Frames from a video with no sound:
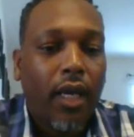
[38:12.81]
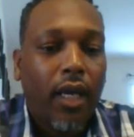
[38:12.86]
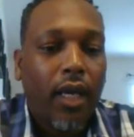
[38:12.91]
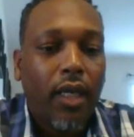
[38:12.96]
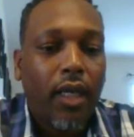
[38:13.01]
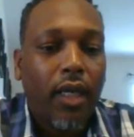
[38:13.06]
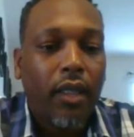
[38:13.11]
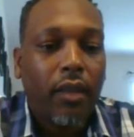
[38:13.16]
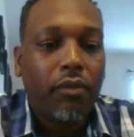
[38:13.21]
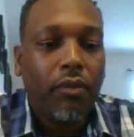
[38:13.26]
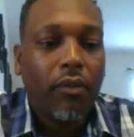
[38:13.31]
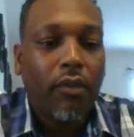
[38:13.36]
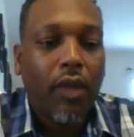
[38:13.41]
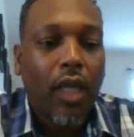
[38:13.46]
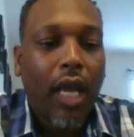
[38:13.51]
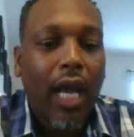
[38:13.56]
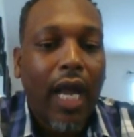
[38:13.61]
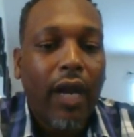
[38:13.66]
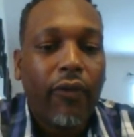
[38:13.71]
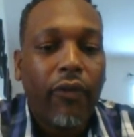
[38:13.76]

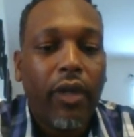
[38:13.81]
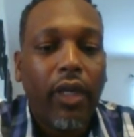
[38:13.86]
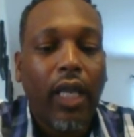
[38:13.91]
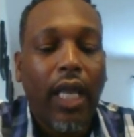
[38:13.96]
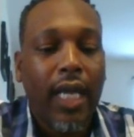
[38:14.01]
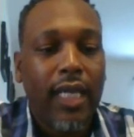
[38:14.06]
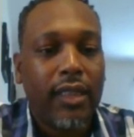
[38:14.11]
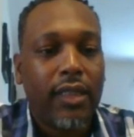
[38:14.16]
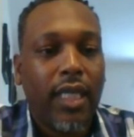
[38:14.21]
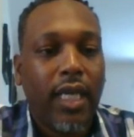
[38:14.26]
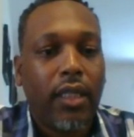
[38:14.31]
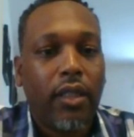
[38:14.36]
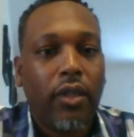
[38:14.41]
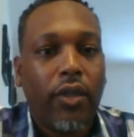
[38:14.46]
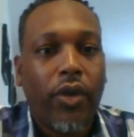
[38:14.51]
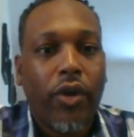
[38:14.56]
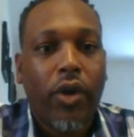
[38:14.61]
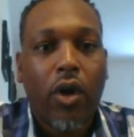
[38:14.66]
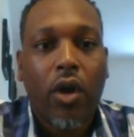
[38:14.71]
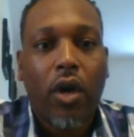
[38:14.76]
I realize that
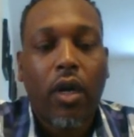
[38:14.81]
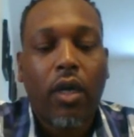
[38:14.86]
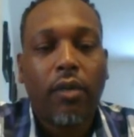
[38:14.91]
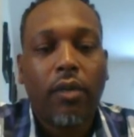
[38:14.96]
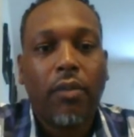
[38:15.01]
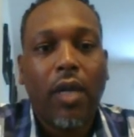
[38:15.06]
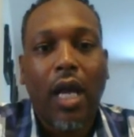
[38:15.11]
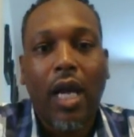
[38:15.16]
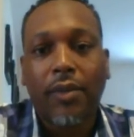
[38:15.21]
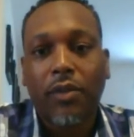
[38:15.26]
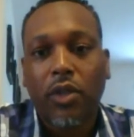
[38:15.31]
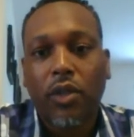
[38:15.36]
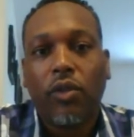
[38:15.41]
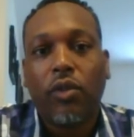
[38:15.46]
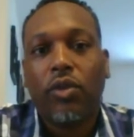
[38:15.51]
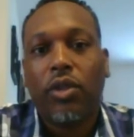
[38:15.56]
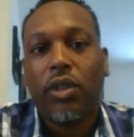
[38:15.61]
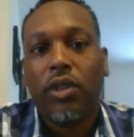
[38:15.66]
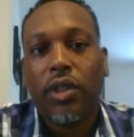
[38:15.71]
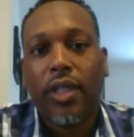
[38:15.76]
there are
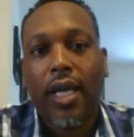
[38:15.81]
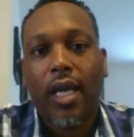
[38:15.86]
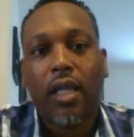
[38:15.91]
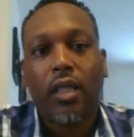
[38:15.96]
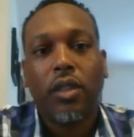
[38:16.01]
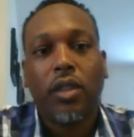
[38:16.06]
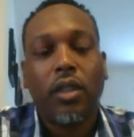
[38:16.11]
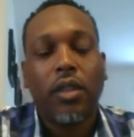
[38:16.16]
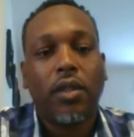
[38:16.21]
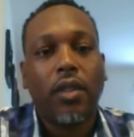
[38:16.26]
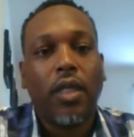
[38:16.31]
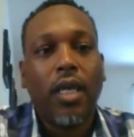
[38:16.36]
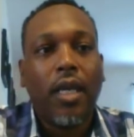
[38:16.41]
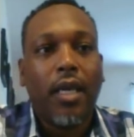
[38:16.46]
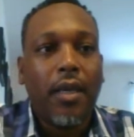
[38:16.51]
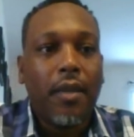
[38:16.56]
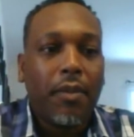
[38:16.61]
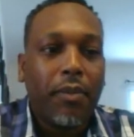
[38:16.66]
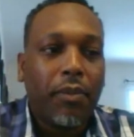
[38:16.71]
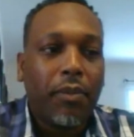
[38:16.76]
obstacles and challenges.
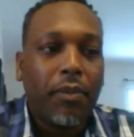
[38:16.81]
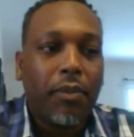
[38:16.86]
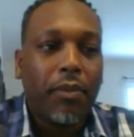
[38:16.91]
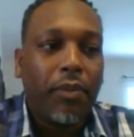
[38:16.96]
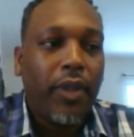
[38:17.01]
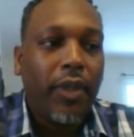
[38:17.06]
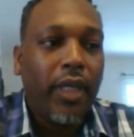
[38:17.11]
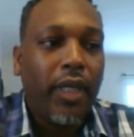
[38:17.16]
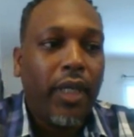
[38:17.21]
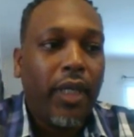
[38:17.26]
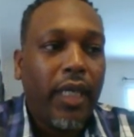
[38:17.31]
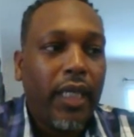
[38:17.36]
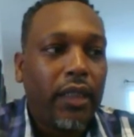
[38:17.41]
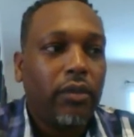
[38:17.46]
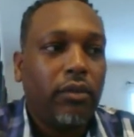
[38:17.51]
But